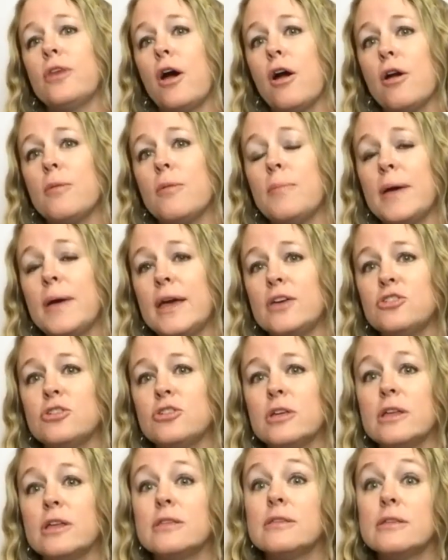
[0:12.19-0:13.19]
our
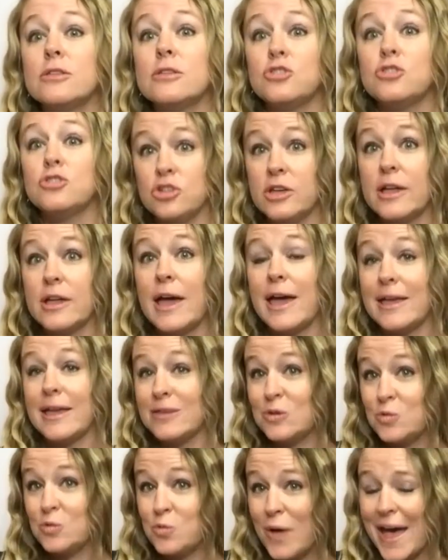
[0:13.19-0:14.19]
patient, Gina,
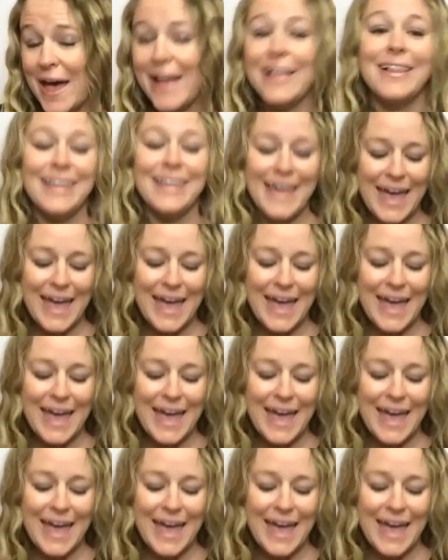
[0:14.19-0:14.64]
as well.